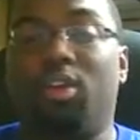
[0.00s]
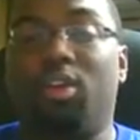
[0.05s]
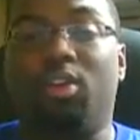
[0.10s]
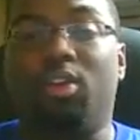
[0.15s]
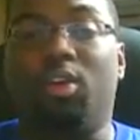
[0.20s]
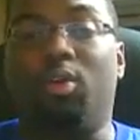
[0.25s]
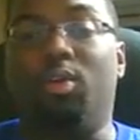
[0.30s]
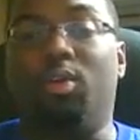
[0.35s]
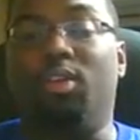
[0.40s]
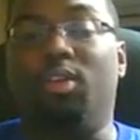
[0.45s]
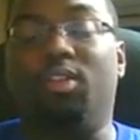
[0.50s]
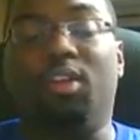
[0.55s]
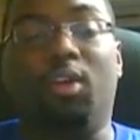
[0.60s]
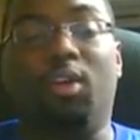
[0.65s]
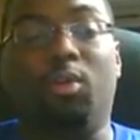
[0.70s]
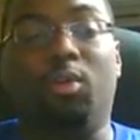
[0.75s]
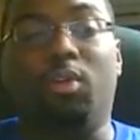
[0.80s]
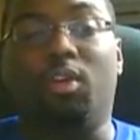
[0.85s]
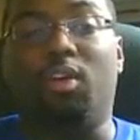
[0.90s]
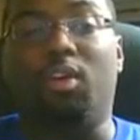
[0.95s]
he's
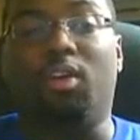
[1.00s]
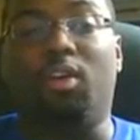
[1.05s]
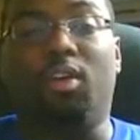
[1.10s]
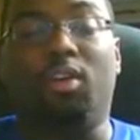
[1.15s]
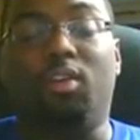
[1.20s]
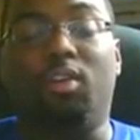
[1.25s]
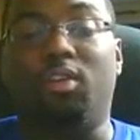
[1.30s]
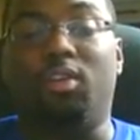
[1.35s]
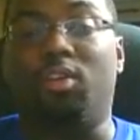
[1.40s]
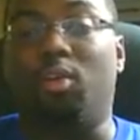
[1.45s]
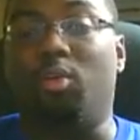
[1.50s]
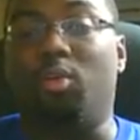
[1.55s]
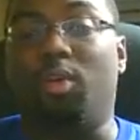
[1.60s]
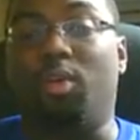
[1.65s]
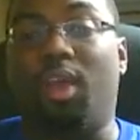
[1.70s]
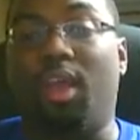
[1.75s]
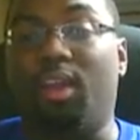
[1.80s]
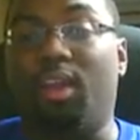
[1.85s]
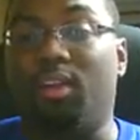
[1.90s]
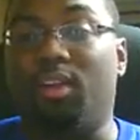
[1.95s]
out,
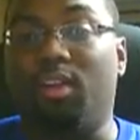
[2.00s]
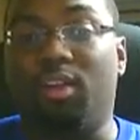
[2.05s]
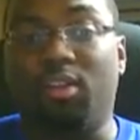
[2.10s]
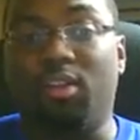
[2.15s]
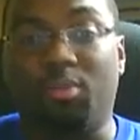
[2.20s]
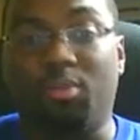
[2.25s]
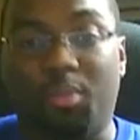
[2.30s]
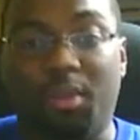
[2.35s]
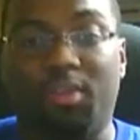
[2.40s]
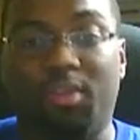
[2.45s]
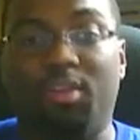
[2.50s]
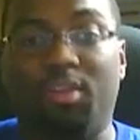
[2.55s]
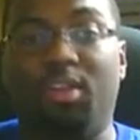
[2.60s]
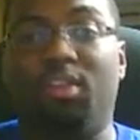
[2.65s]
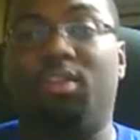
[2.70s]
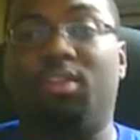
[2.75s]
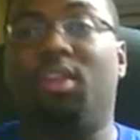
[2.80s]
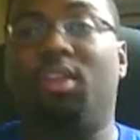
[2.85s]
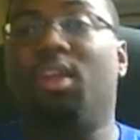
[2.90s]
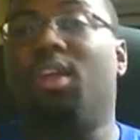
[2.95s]
handling his
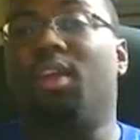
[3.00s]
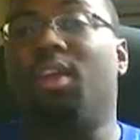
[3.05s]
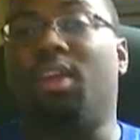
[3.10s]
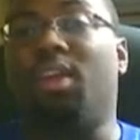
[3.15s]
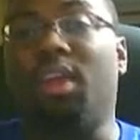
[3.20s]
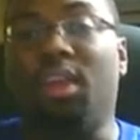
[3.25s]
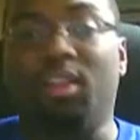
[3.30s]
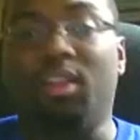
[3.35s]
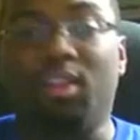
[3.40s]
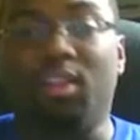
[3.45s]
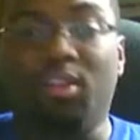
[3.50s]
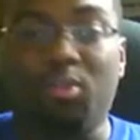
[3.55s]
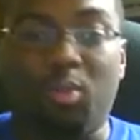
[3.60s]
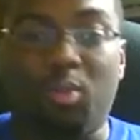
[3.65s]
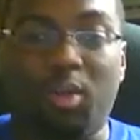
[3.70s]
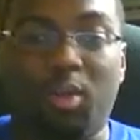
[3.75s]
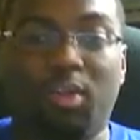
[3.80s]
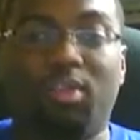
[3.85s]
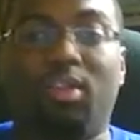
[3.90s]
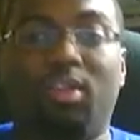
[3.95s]
business, getting these
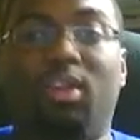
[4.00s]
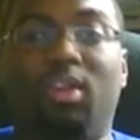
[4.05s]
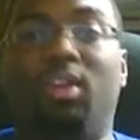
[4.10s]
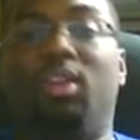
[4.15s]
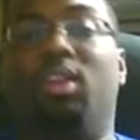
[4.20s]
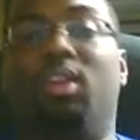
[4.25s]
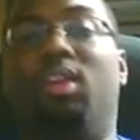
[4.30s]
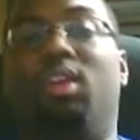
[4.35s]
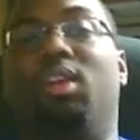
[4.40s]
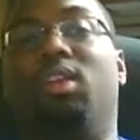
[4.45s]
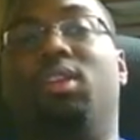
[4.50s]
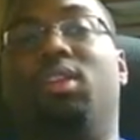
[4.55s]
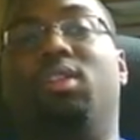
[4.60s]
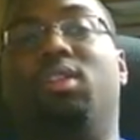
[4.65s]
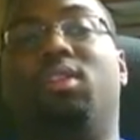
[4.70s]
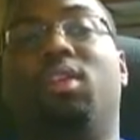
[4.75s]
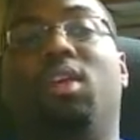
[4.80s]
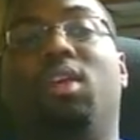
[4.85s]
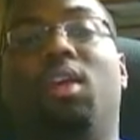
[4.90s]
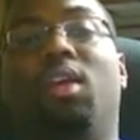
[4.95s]
wins that he
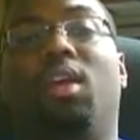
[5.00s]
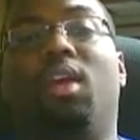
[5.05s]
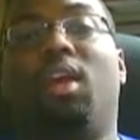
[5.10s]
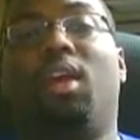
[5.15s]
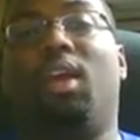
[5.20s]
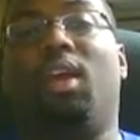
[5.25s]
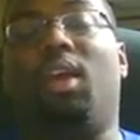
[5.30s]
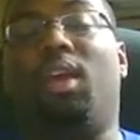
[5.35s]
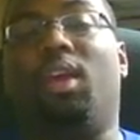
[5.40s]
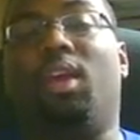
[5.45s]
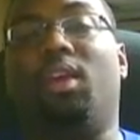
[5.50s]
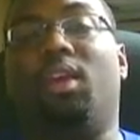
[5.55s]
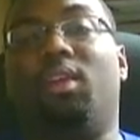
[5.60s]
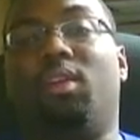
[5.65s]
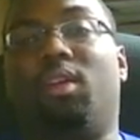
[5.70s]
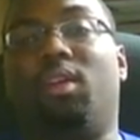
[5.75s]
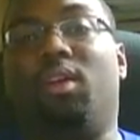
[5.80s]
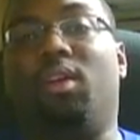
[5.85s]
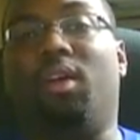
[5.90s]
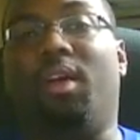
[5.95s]
needs,
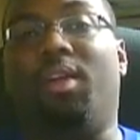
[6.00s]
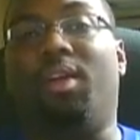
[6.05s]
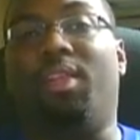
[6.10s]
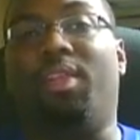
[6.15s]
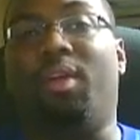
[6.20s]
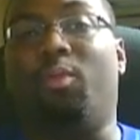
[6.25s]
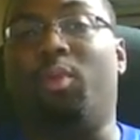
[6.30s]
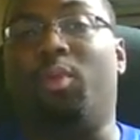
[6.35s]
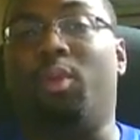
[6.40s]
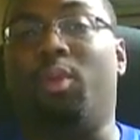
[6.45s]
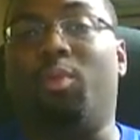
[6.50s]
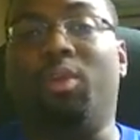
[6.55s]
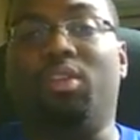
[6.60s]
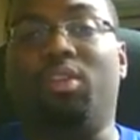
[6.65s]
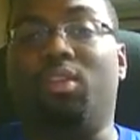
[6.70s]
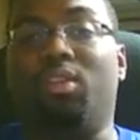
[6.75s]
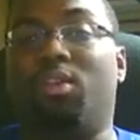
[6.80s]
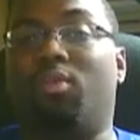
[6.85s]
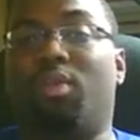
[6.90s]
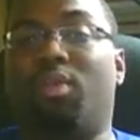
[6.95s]
and then when he went
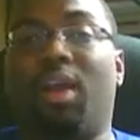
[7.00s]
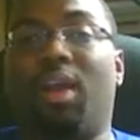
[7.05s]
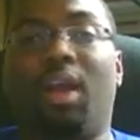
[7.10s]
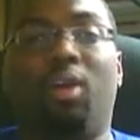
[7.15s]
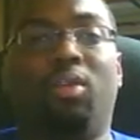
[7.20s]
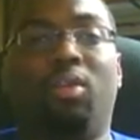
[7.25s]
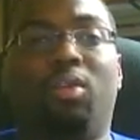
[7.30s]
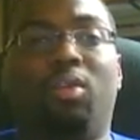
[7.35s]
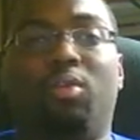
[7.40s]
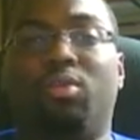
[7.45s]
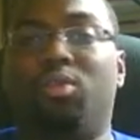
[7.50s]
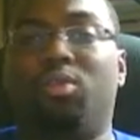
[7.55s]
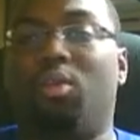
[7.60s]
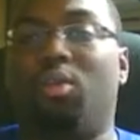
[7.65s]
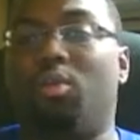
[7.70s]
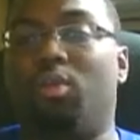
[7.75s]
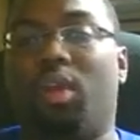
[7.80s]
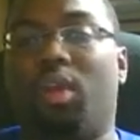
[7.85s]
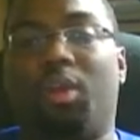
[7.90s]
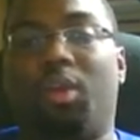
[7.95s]
to the ground, there was
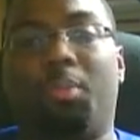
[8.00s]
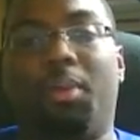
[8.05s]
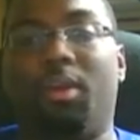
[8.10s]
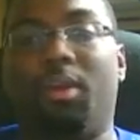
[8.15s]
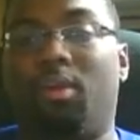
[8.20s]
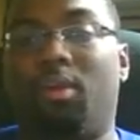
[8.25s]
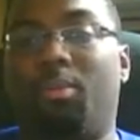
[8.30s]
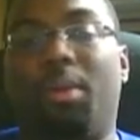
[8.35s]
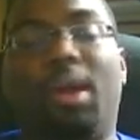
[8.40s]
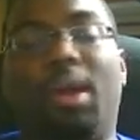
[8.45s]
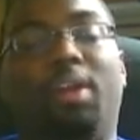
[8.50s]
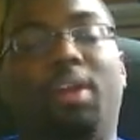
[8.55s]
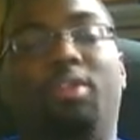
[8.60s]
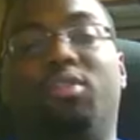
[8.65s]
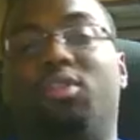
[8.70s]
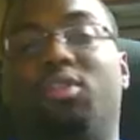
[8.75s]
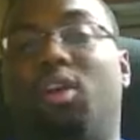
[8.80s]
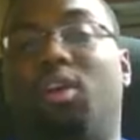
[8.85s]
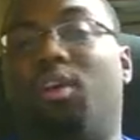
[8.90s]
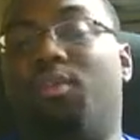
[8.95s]
no like pitter patter
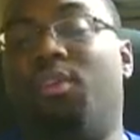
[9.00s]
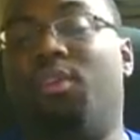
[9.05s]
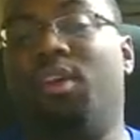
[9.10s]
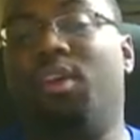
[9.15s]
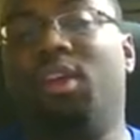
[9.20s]
stuff.